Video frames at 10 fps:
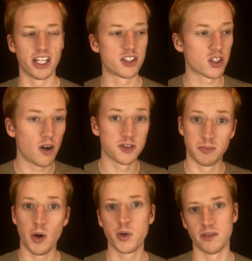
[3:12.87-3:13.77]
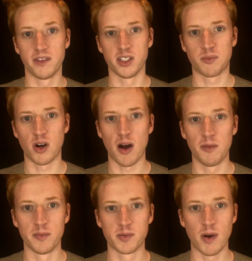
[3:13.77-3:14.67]
It solves both of these
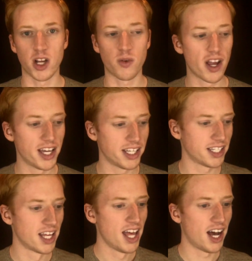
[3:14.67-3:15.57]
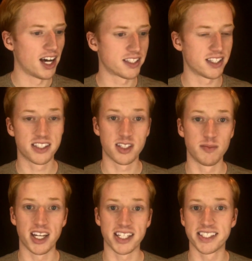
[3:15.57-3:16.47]
problems by creating a system
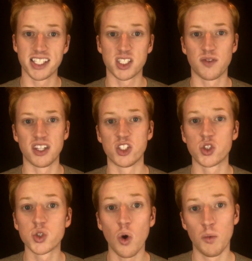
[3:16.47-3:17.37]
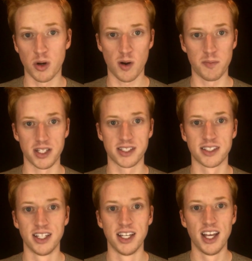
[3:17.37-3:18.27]
that exists for the sole purpose